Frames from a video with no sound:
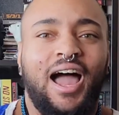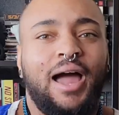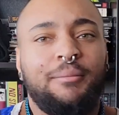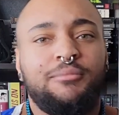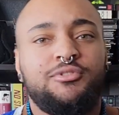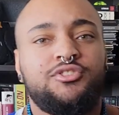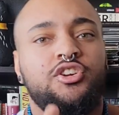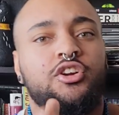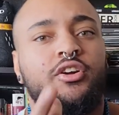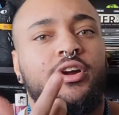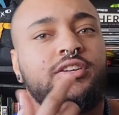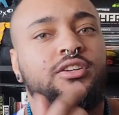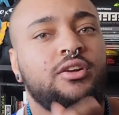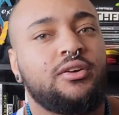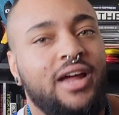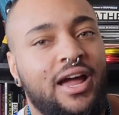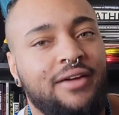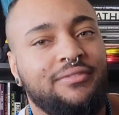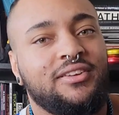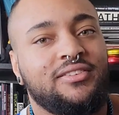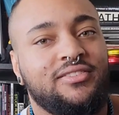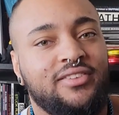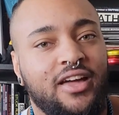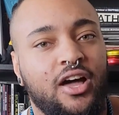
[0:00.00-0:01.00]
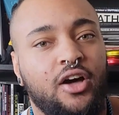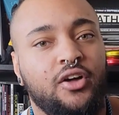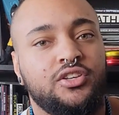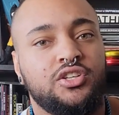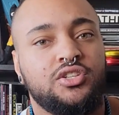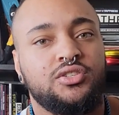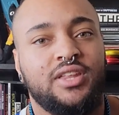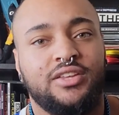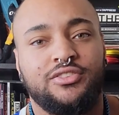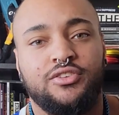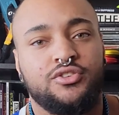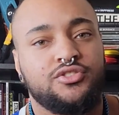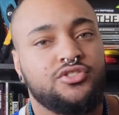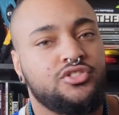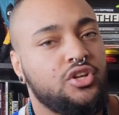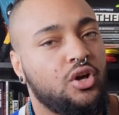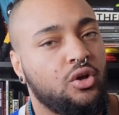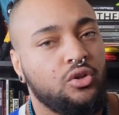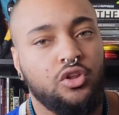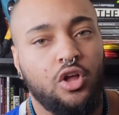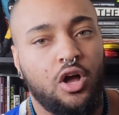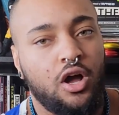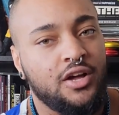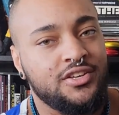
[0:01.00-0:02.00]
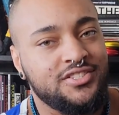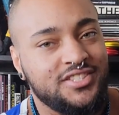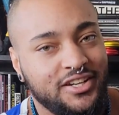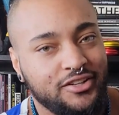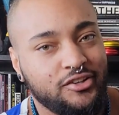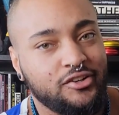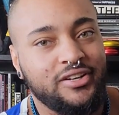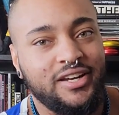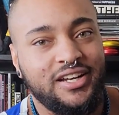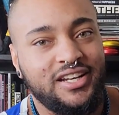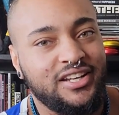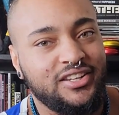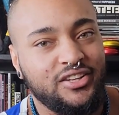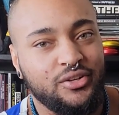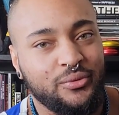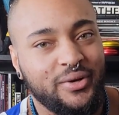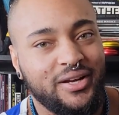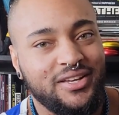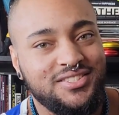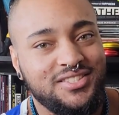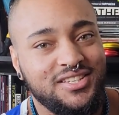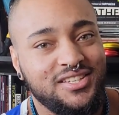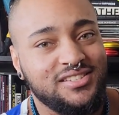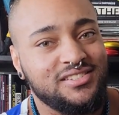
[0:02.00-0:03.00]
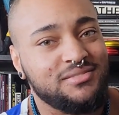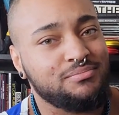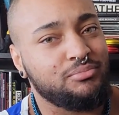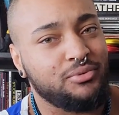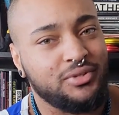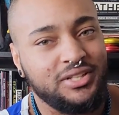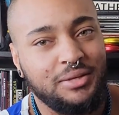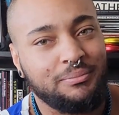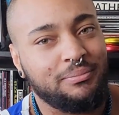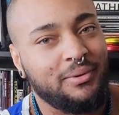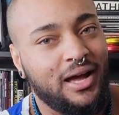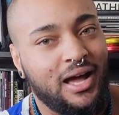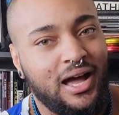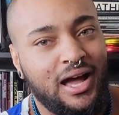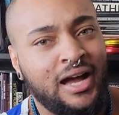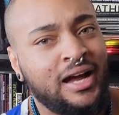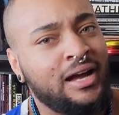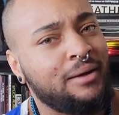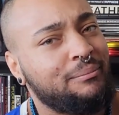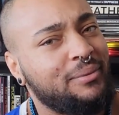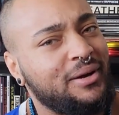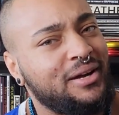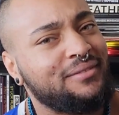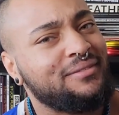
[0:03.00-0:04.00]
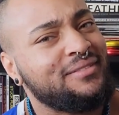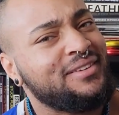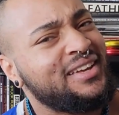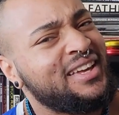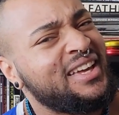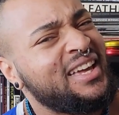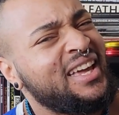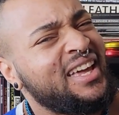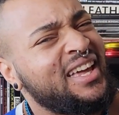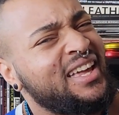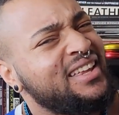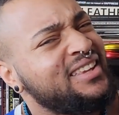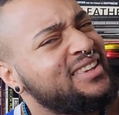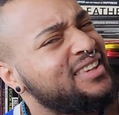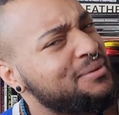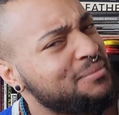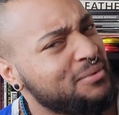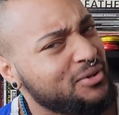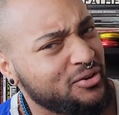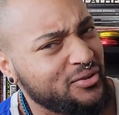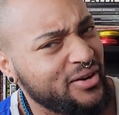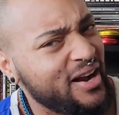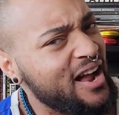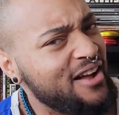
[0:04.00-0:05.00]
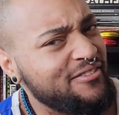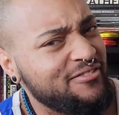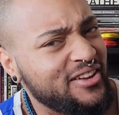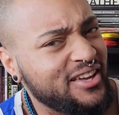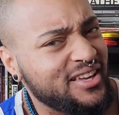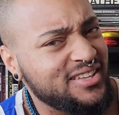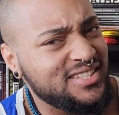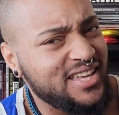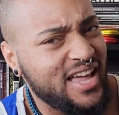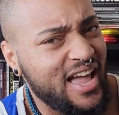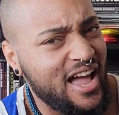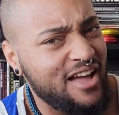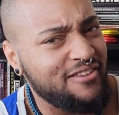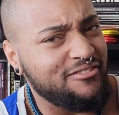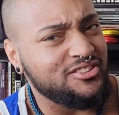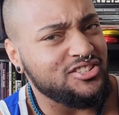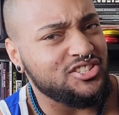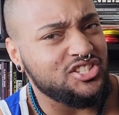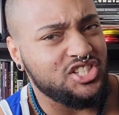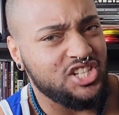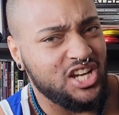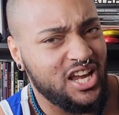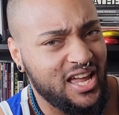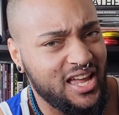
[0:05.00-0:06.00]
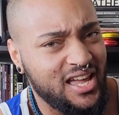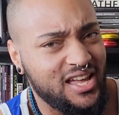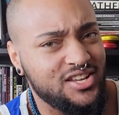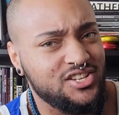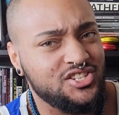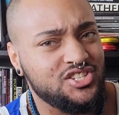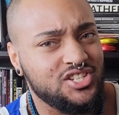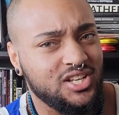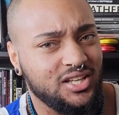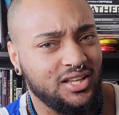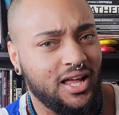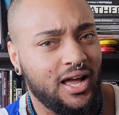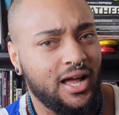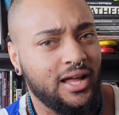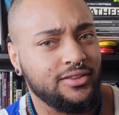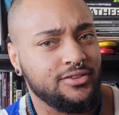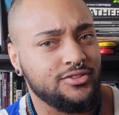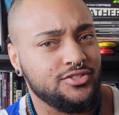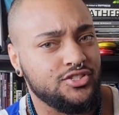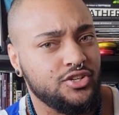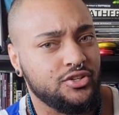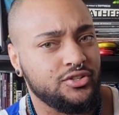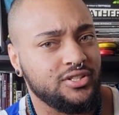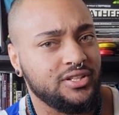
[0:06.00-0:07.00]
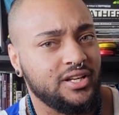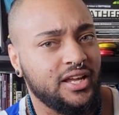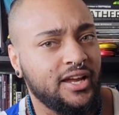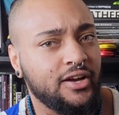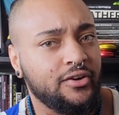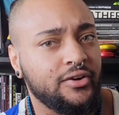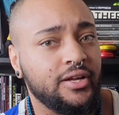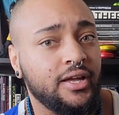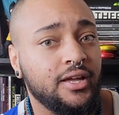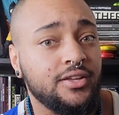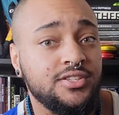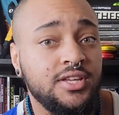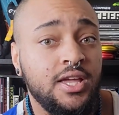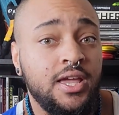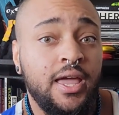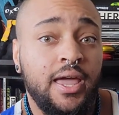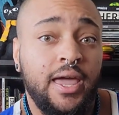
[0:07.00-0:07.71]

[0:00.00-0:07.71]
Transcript: I'm sure I don't have to tell you that there's no law segregating the races, pretty pog, but demographics haven't changed a lot in certain areas,